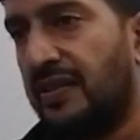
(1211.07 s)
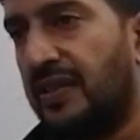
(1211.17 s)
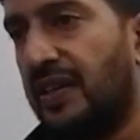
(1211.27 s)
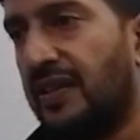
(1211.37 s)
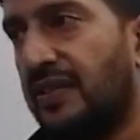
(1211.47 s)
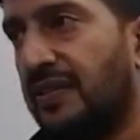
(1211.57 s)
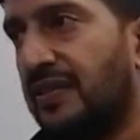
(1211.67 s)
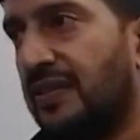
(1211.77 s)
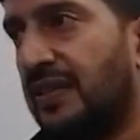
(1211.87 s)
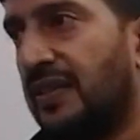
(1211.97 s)
Yeah.
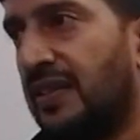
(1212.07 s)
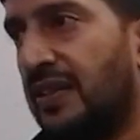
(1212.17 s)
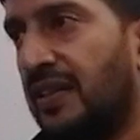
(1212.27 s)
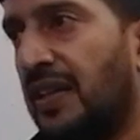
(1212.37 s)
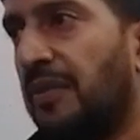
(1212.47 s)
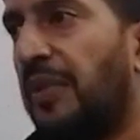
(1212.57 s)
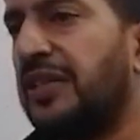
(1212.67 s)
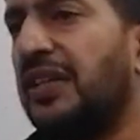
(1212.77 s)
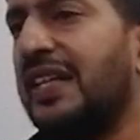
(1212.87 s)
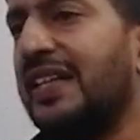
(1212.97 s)
yeah.
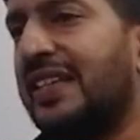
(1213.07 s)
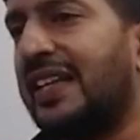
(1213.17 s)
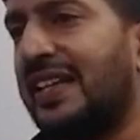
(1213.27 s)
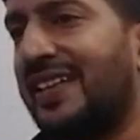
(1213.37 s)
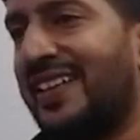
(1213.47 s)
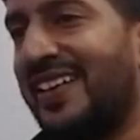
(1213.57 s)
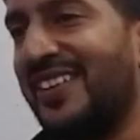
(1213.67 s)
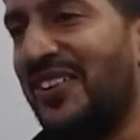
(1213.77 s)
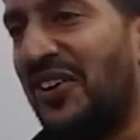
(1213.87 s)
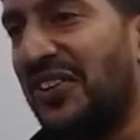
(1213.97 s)
But you learn that in
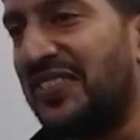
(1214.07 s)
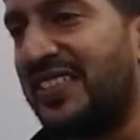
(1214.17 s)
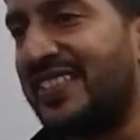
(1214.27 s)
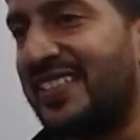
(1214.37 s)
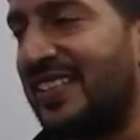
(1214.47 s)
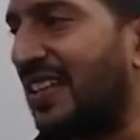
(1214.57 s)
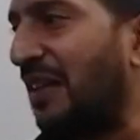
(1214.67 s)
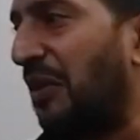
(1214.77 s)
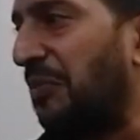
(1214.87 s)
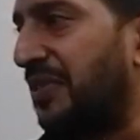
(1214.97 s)
you know all of this is in
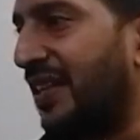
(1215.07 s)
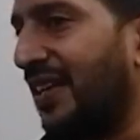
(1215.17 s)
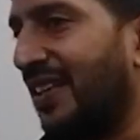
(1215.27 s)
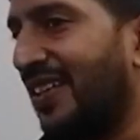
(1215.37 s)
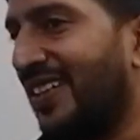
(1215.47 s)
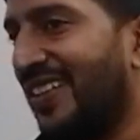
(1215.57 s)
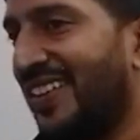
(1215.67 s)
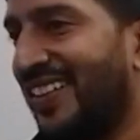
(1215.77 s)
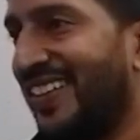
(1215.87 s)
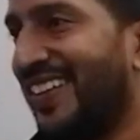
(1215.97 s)
chemo. But you, no,
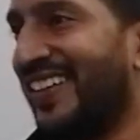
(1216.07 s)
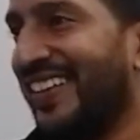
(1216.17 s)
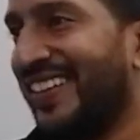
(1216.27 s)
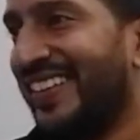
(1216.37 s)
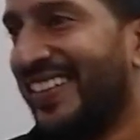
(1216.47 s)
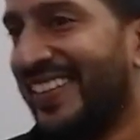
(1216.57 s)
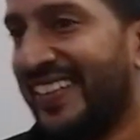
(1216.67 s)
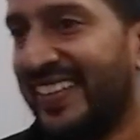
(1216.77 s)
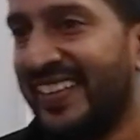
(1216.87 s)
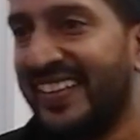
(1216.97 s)
but you don't. you know sometimes you don't.